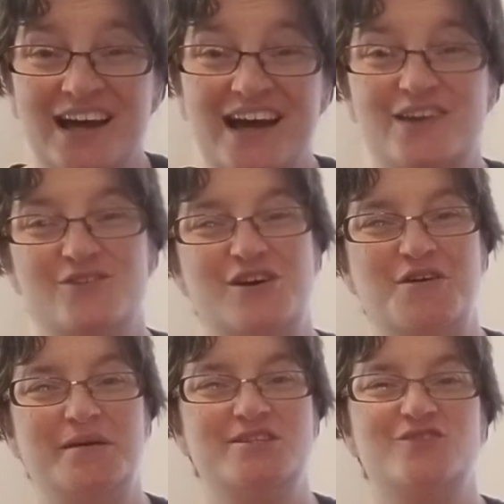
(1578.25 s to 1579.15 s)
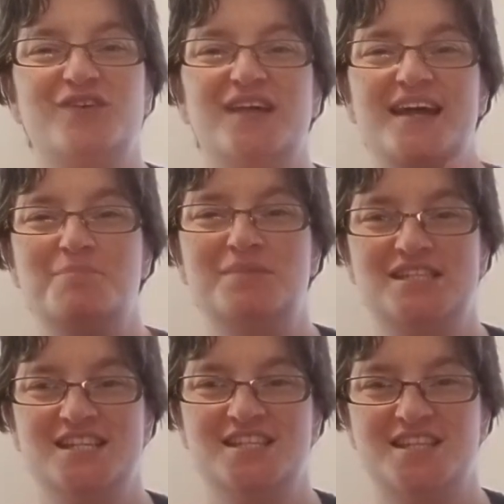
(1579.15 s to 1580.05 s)
I don't know. I just feel like I'm
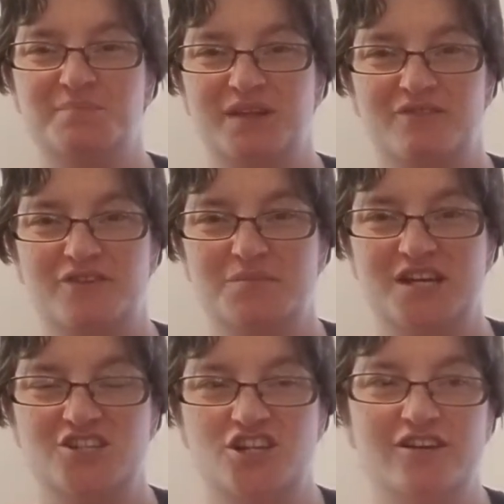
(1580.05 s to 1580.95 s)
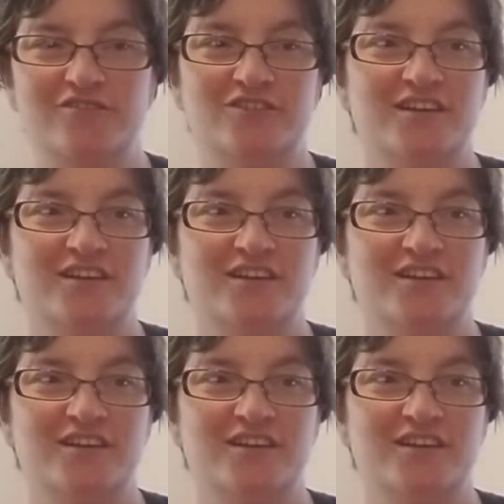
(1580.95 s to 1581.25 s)
missing something from that show.